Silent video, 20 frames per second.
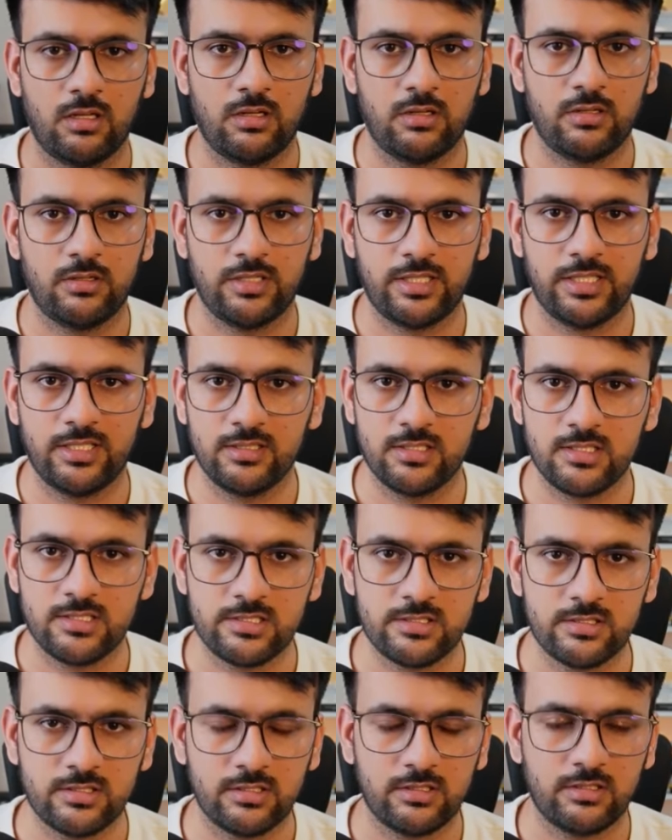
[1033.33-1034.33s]
In
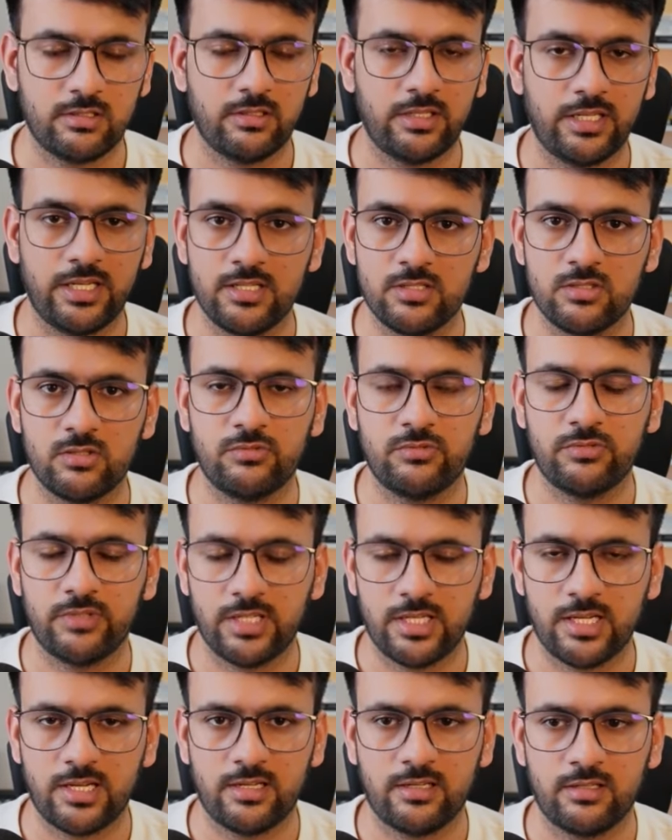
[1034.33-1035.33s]
this age of
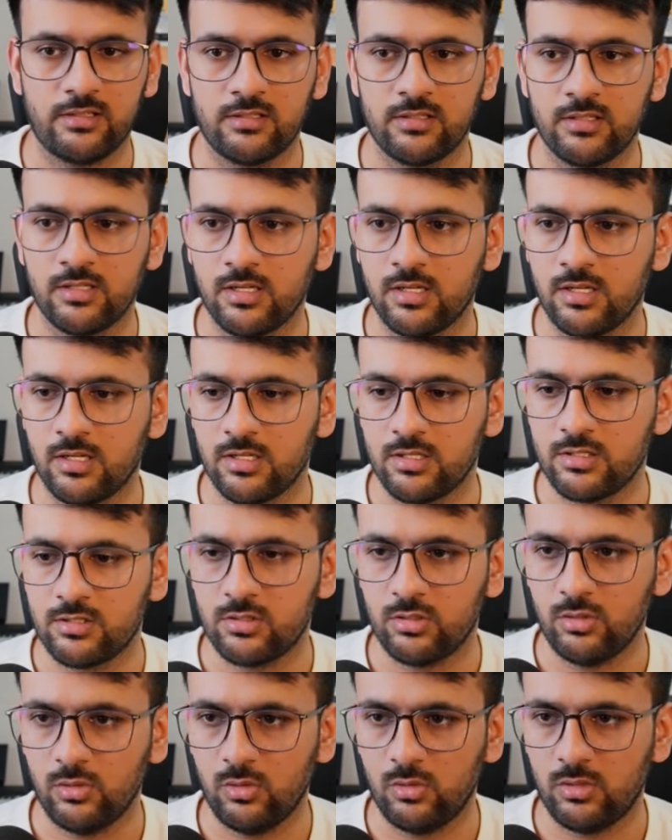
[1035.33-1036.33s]
AI.
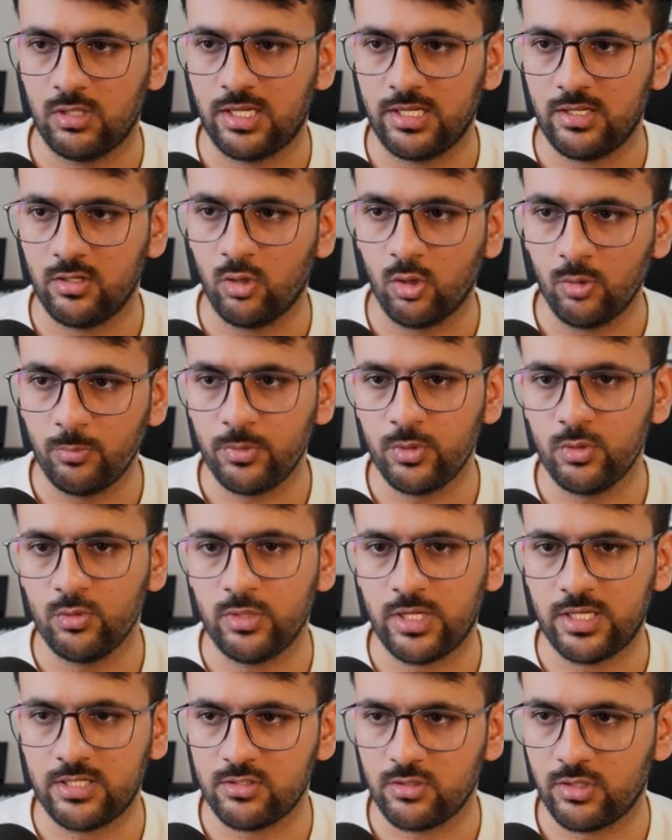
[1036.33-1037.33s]
So I hope you
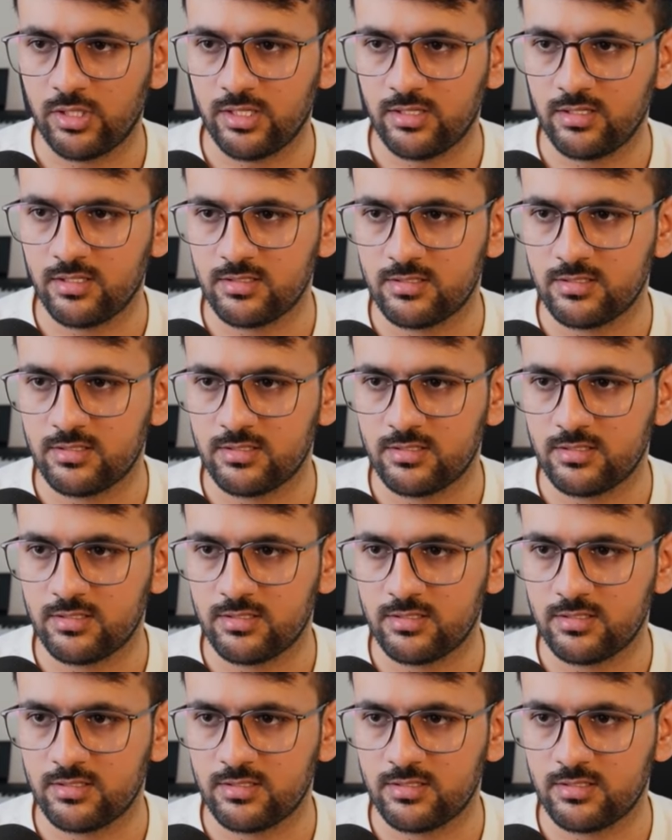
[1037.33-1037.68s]
enjoyed this.